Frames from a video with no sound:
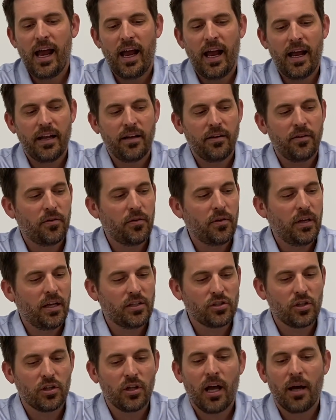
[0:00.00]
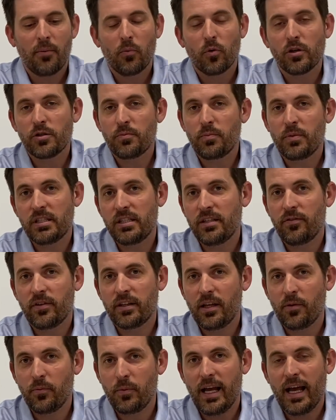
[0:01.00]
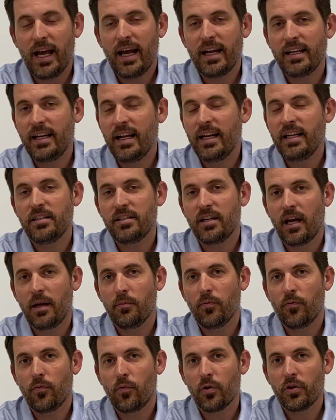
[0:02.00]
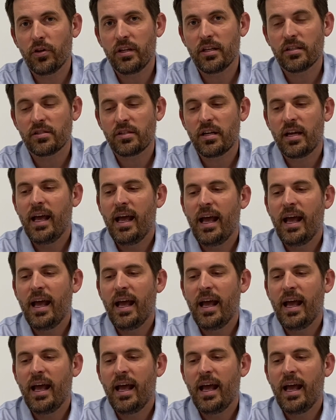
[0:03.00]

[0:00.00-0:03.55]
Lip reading: and it's a lot more specific than we had at any time before this